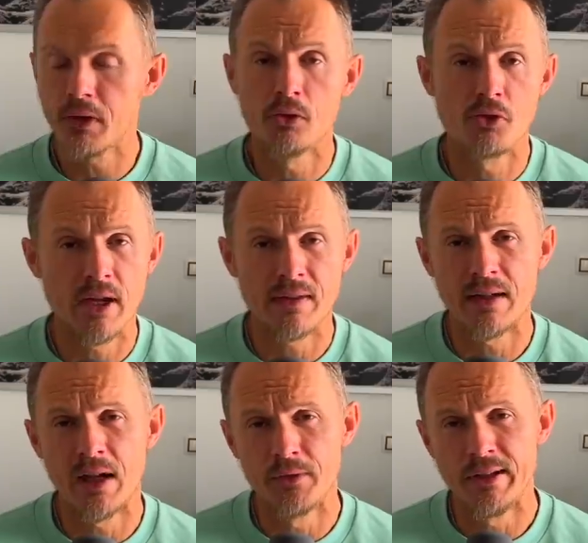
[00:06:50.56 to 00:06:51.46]
So check
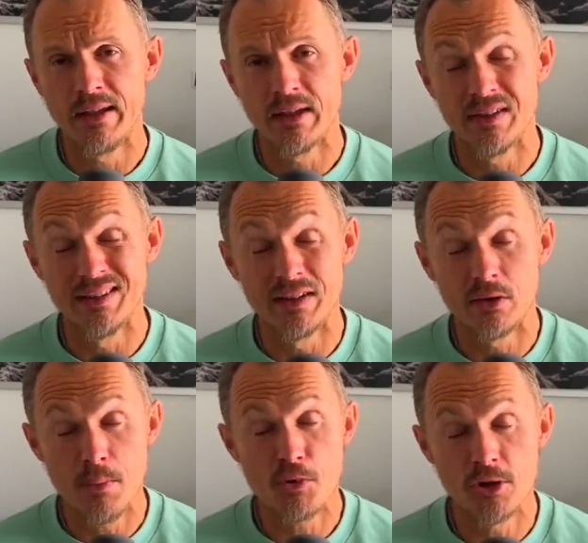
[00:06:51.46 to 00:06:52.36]
that out. The link is in the
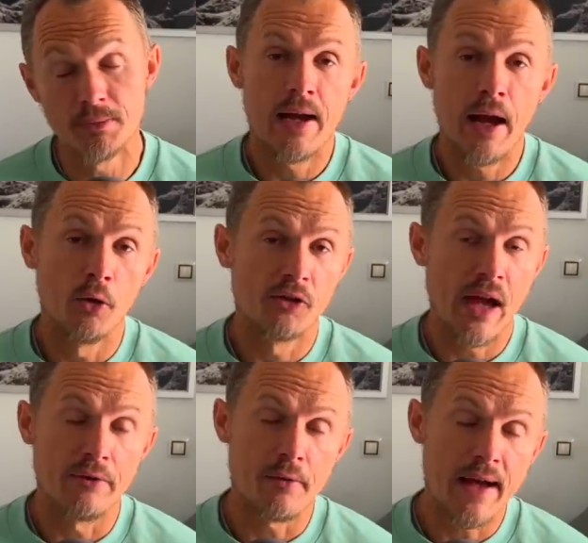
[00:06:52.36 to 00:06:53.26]
description. I also
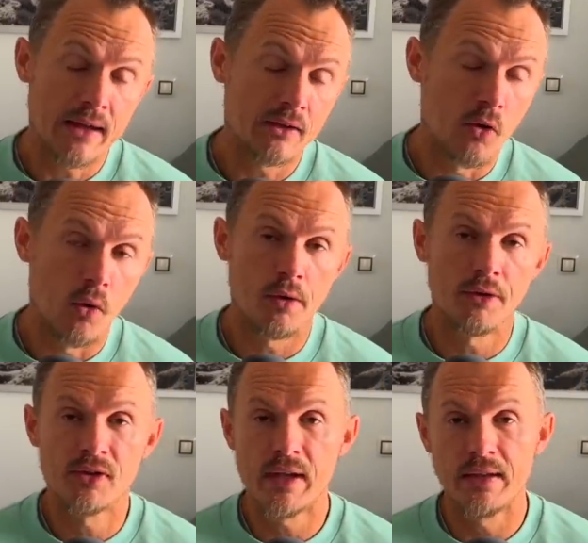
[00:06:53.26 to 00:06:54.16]
have a racket
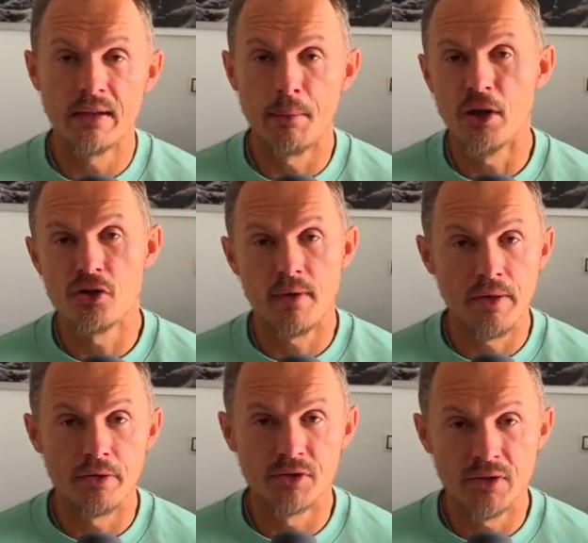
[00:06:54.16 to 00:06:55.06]
course and a bunch of
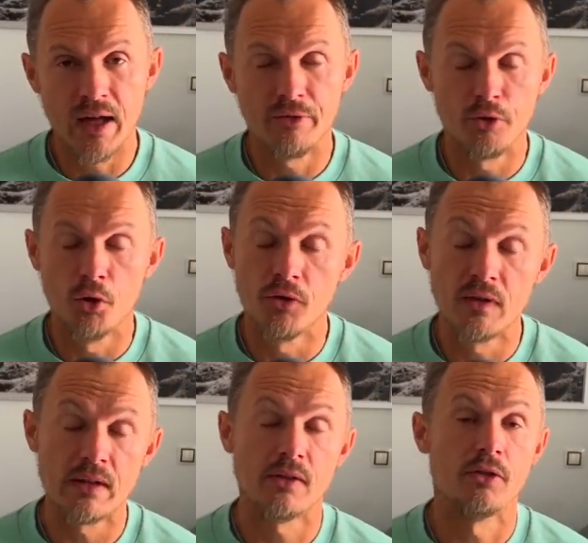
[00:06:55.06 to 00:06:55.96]
other stuff. Go to
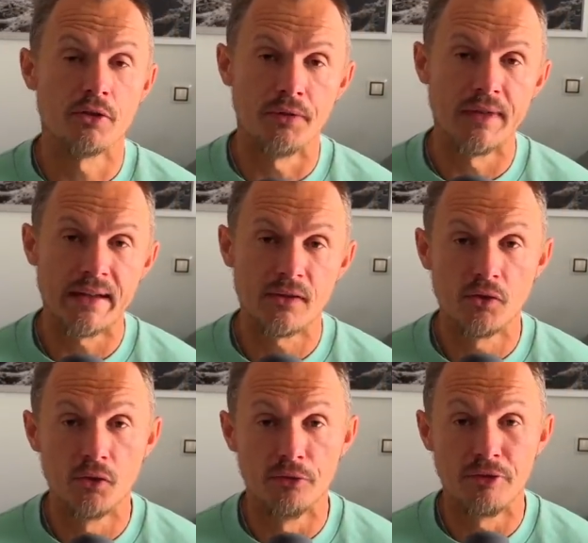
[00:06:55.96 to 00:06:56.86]
tennisnerd.net
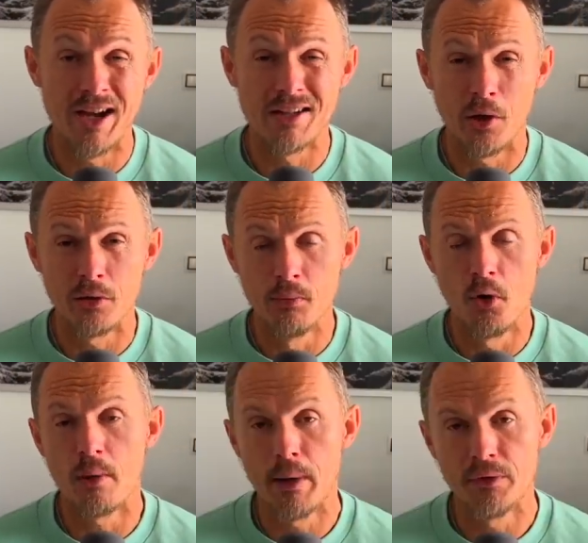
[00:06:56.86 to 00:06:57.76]
to find out
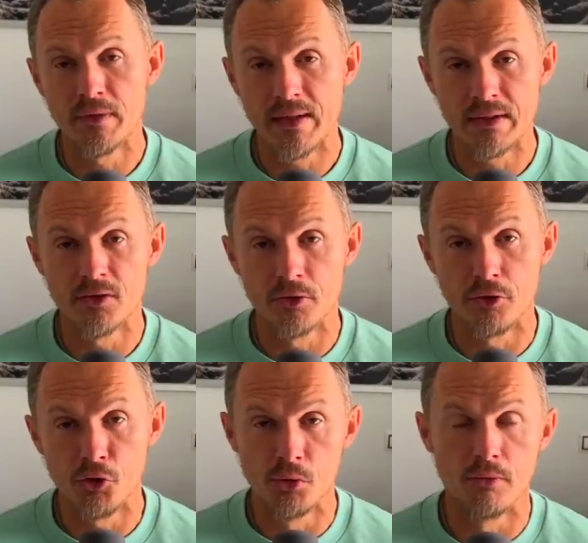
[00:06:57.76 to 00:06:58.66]
more about the Tennis
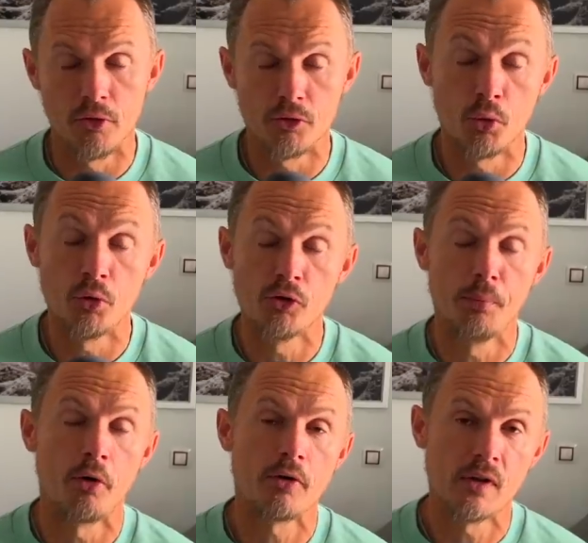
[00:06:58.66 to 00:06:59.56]
Nerd universe, or
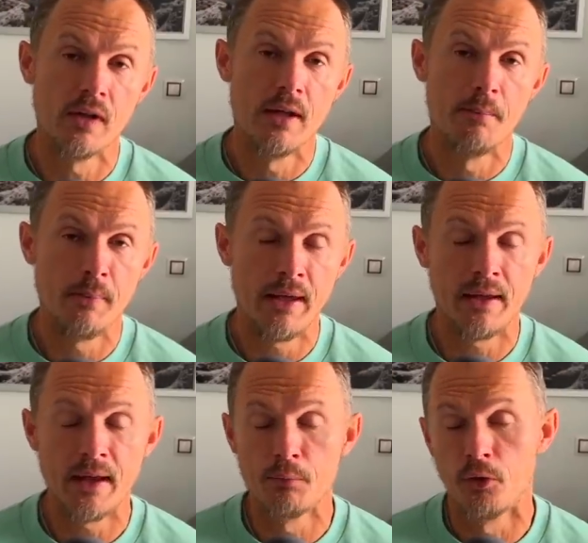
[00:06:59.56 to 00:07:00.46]
support me
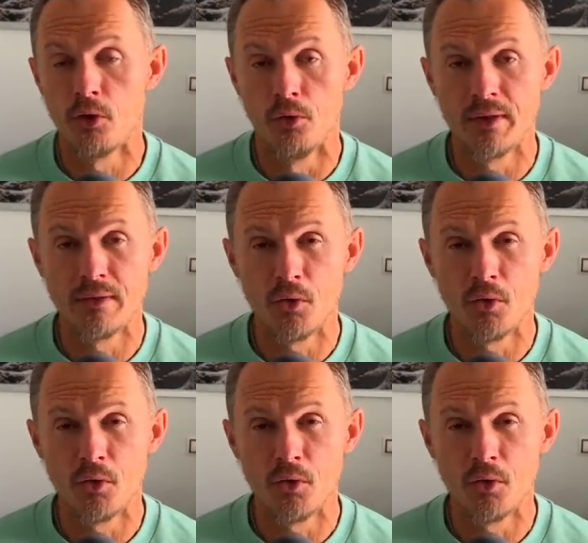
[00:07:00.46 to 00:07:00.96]
and get more content